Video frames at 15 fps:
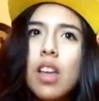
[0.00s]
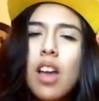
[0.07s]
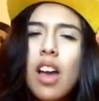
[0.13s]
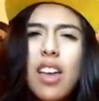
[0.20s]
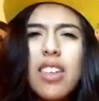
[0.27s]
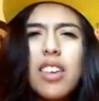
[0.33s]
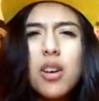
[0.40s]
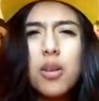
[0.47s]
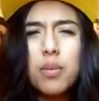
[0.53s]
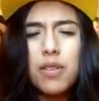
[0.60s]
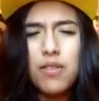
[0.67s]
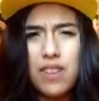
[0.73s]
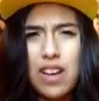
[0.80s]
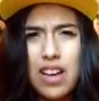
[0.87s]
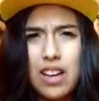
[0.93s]
I think I'll be
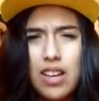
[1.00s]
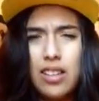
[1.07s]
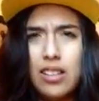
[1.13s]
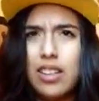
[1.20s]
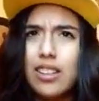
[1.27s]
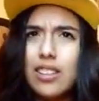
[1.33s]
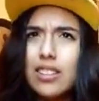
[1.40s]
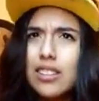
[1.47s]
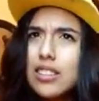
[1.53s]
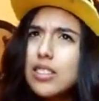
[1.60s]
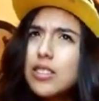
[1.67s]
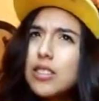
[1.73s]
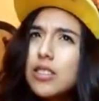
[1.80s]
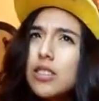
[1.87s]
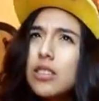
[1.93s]
fine. Like,
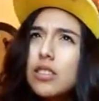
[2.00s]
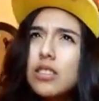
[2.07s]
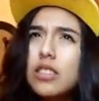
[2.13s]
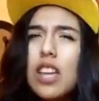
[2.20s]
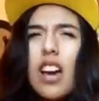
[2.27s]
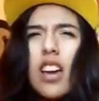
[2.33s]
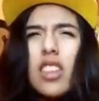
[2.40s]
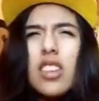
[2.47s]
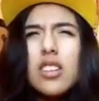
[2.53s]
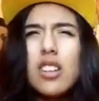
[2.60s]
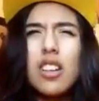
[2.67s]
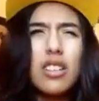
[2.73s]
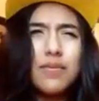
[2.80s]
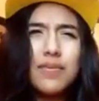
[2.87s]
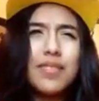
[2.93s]
yeah, I think
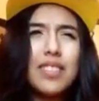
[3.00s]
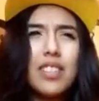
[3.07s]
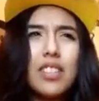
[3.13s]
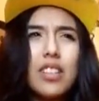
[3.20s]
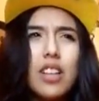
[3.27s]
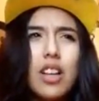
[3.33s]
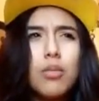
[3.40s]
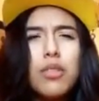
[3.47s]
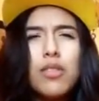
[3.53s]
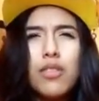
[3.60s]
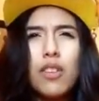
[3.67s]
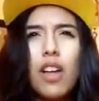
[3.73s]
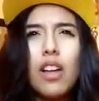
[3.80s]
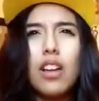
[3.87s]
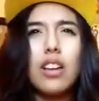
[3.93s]
I'll be
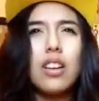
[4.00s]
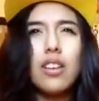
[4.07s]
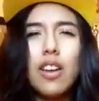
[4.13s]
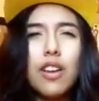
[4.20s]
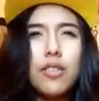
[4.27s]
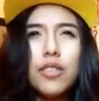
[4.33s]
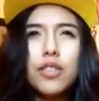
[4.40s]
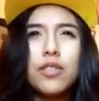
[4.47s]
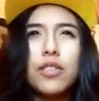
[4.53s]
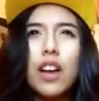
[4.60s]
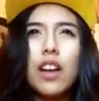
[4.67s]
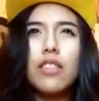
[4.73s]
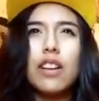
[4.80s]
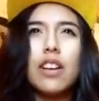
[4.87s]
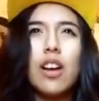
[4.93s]
fine. I feel
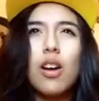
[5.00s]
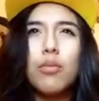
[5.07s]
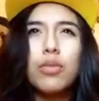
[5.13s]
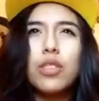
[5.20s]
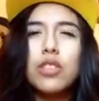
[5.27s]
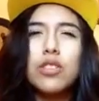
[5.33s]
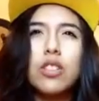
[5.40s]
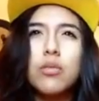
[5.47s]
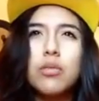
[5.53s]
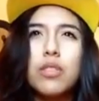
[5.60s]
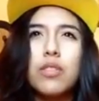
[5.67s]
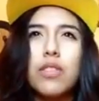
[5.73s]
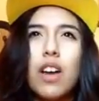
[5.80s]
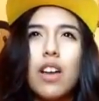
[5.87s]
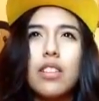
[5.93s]
fine right now. I'm pretty sure I'll be
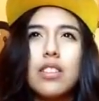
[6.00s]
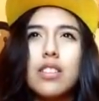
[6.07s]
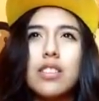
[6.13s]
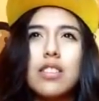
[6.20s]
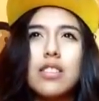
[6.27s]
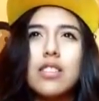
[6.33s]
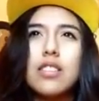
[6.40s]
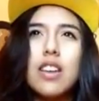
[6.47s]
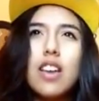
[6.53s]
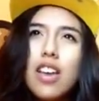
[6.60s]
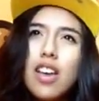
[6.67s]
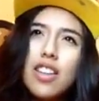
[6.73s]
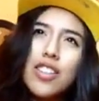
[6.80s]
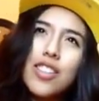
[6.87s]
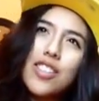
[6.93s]
fine. This
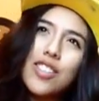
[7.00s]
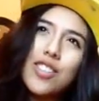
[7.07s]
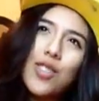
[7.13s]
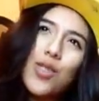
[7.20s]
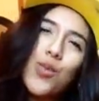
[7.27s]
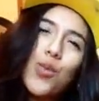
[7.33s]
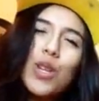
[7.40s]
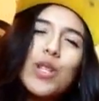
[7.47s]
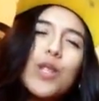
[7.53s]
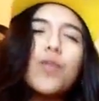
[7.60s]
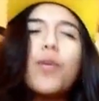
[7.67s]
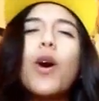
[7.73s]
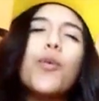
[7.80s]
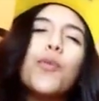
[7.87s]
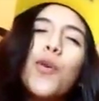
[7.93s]
is just one
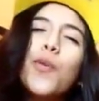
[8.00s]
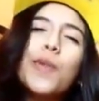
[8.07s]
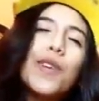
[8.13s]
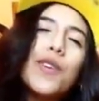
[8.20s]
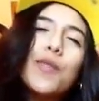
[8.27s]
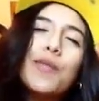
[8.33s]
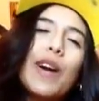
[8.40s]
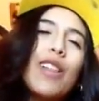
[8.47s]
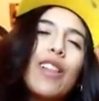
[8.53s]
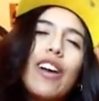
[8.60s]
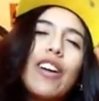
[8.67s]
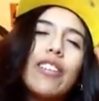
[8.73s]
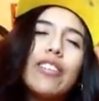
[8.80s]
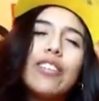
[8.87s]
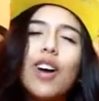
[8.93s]
small moment of my
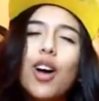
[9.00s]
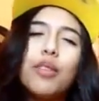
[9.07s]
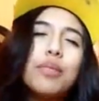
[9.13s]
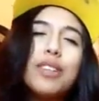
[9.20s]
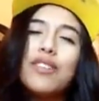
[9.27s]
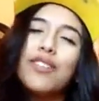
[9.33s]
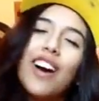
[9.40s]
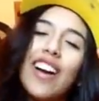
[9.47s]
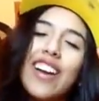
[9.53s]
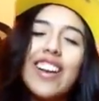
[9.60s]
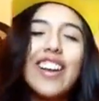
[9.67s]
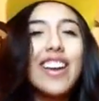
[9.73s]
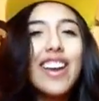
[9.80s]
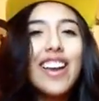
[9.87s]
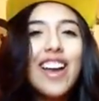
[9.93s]
life. I'll be fine.
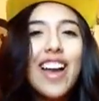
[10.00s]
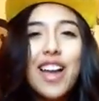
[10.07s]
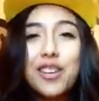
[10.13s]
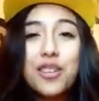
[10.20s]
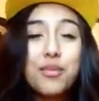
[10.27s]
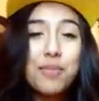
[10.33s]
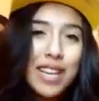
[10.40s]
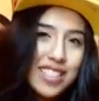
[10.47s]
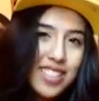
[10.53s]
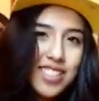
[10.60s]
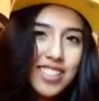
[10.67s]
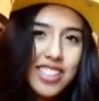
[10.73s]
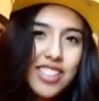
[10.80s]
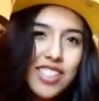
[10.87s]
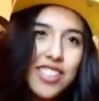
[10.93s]
And you're
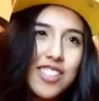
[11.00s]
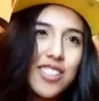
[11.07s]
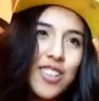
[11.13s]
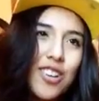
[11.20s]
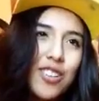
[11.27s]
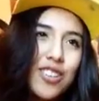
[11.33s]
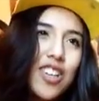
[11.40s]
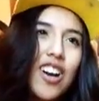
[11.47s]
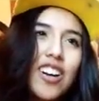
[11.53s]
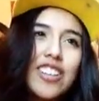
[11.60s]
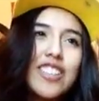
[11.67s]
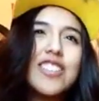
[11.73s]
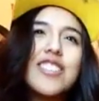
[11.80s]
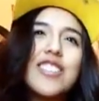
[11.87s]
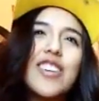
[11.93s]
basically just, talking
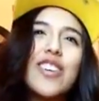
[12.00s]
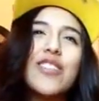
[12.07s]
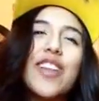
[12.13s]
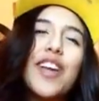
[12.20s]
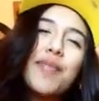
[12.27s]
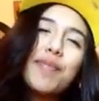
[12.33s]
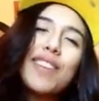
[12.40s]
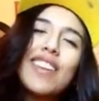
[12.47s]
to yourself like,